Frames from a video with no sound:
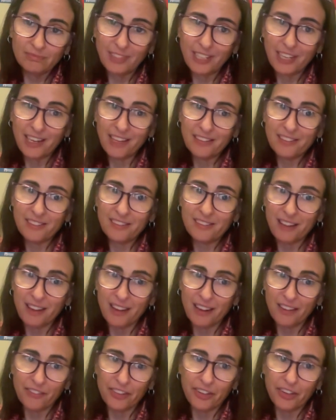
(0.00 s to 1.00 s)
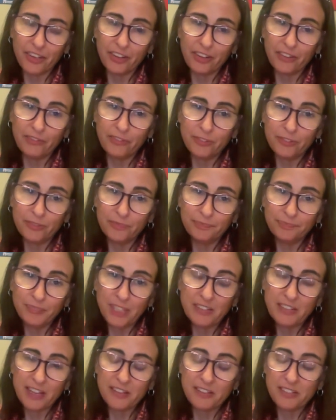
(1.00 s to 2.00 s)
That's not very helpful.
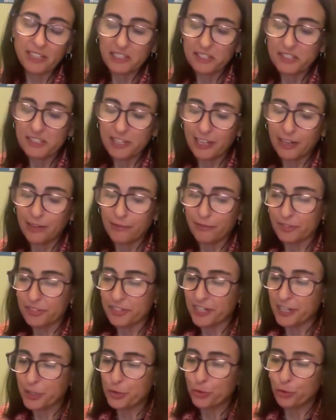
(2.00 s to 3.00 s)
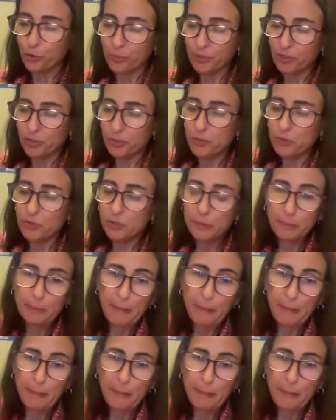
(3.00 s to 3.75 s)
Sounds like a setup for sexual abuse.